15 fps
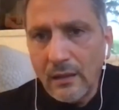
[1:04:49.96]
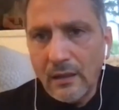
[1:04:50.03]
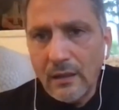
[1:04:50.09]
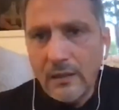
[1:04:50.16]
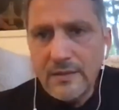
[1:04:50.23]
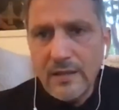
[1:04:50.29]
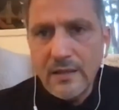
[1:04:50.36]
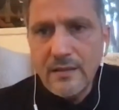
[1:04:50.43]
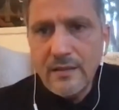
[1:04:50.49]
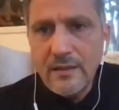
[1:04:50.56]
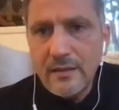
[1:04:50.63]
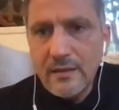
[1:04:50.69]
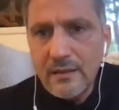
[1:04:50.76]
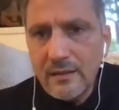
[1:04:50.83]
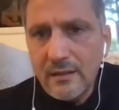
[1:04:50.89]
Said
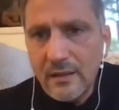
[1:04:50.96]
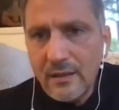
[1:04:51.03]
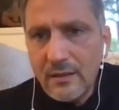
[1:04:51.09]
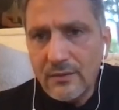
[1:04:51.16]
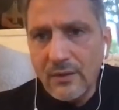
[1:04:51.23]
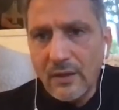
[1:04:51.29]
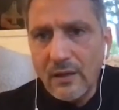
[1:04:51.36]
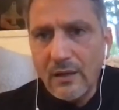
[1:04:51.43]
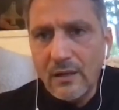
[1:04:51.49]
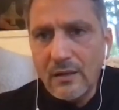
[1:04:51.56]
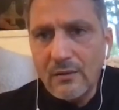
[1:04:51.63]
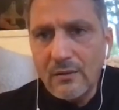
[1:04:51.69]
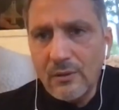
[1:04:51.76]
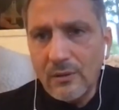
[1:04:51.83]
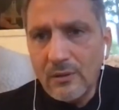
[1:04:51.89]
these are
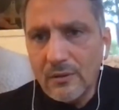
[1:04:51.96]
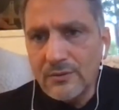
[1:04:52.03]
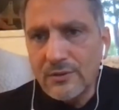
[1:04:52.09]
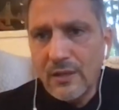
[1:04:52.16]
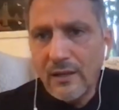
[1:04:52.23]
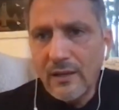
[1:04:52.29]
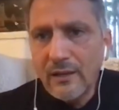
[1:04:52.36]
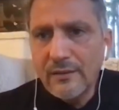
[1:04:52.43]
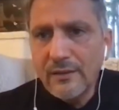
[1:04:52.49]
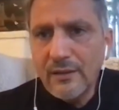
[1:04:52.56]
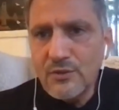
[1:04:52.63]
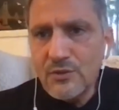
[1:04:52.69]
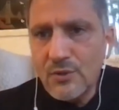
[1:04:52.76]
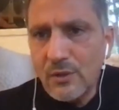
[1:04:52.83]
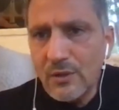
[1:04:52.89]
all
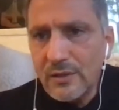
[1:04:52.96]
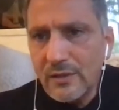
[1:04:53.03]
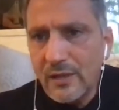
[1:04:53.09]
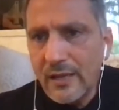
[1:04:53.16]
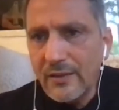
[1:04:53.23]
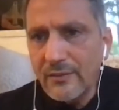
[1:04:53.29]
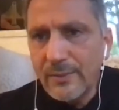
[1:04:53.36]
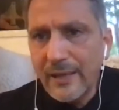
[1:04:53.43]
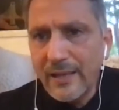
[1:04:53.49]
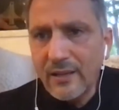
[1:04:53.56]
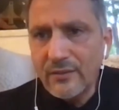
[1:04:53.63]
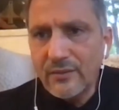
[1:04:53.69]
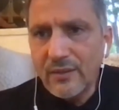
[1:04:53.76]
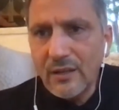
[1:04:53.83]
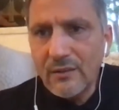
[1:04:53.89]
shayateen joined against
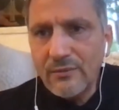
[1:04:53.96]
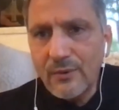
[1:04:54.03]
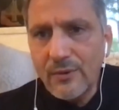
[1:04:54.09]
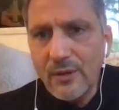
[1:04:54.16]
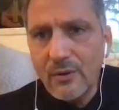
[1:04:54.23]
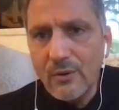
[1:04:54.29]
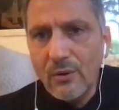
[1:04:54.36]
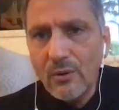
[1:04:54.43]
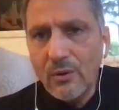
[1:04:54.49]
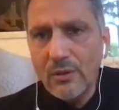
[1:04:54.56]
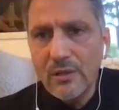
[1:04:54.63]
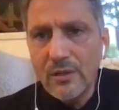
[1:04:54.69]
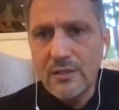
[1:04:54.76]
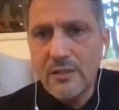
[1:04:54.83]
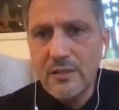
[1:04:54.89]
Palestine for their
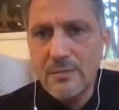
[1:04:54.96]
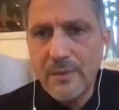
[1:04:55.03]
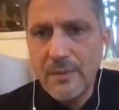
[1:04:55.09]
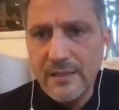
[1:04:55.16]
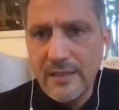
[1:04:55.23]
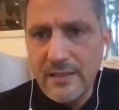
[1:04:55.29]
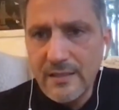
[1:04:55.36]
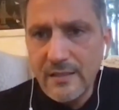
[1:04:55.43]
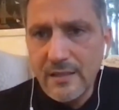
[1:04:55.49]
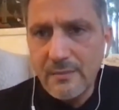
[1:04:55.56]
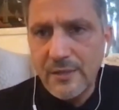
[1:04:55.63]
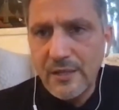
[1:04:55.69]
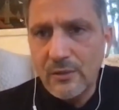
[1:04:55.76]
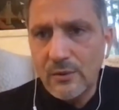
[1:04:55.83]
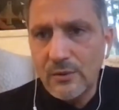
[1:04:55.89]
own interests, but isn't the
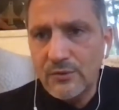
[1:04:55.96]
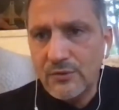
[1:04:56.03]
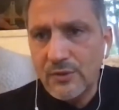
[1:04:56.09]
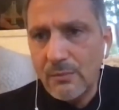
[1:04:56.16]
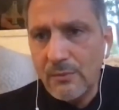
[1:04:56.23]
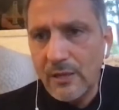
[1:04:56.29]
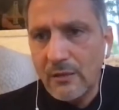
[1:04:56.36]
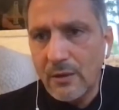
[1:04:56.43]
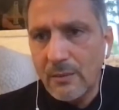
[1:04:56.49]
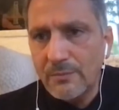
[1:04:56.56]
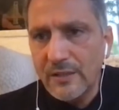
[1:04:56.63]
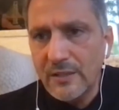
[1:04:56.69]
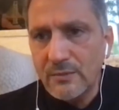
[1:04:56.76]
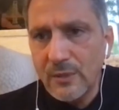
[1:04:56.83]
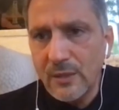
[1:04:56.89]
PLO extremely
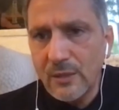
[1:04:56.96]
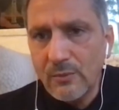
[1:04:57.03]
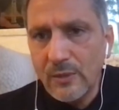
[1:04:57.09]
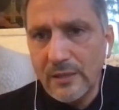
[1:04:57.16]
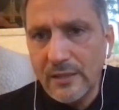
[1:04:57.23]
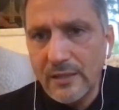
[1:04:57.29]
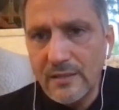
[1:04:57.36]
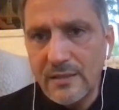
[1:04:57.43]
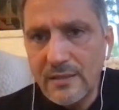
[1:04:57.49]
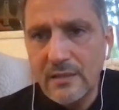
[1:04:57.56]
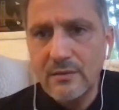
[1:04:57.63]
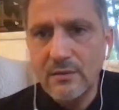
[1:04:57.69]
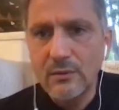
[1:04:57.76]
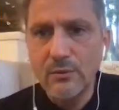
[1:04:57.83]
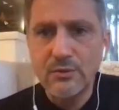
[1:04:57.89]
corrupt as well? What is the
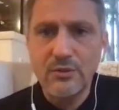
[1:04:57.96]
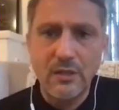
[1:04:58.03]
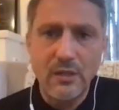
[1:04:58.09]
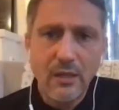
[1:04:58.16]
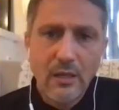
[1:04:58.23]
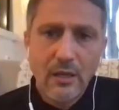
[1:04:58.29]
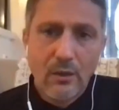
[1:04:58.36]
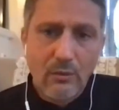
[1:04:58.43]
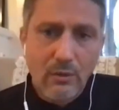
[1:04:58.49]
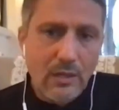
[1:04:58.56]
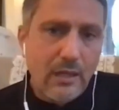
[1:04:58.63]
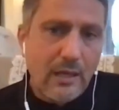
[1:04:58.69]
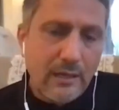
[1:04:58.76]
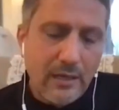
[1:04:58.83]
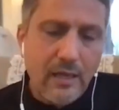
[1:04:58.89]
solution?
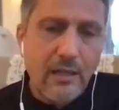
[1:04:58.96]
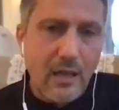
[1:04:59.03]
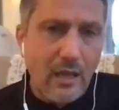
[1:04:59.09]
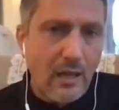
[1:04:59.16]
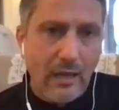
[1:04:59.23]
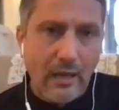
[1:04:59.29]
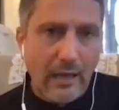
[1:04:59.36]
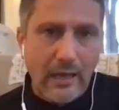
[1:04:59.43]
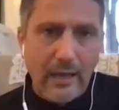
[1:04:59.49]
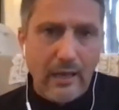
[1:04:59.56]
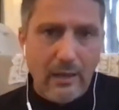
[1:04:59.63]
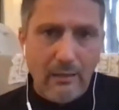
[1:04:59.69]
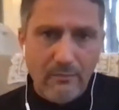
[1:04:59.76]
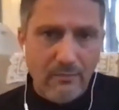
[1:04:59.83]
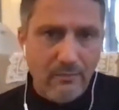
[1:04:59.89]
Well, again,
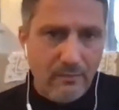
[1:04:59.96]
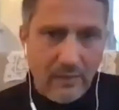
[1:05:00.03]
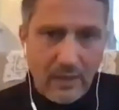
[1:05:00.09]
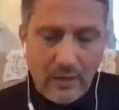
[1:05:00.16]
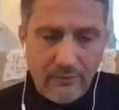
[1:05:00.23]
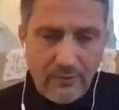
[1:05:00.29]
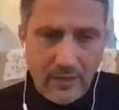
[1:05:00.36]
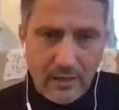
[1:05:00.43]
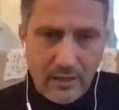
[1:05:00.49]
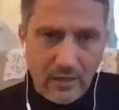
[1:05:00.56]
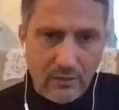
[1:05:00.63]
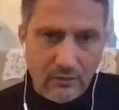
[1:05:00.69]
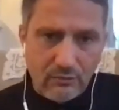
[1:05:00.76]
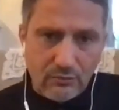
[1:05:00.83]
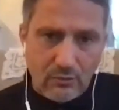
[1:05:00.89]
I'm a
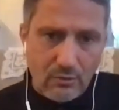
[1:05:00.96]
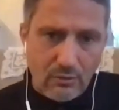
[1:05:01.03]
very strong